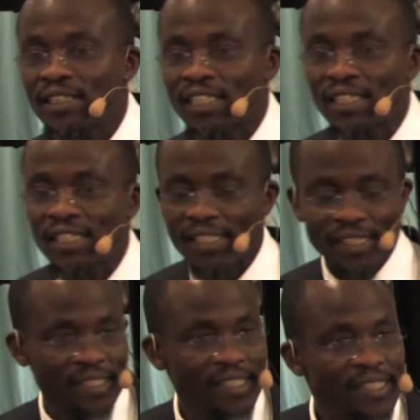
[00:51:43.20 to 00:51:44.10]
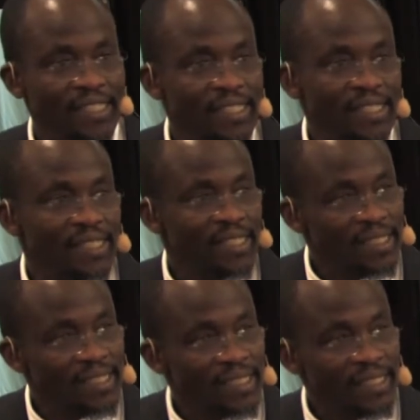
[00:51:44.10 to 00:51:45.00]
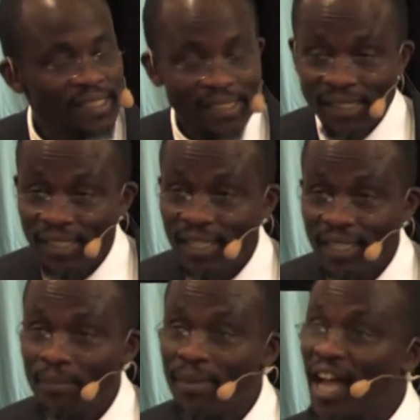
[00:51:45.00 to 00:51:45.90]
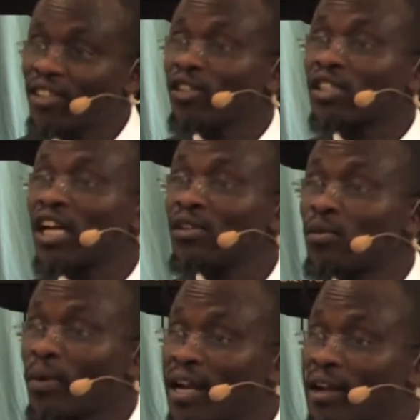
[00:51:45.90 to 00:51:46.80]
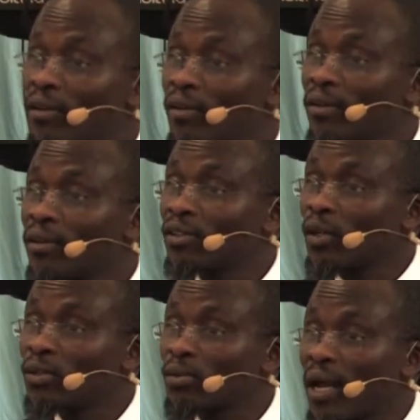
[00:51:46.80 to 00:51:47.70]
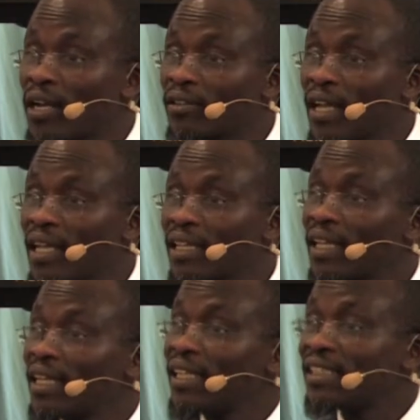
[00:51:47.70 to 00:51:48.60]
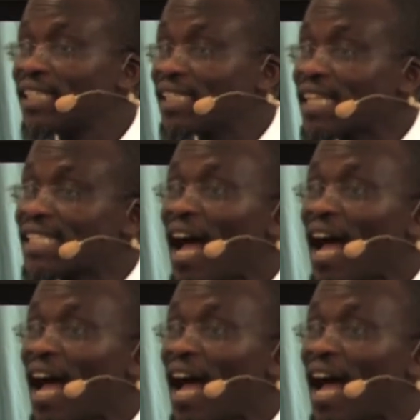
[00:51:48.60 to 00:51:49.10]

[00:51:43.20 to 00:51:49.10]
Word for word: Jesus. May I just tell you right now, told you right now that Jesus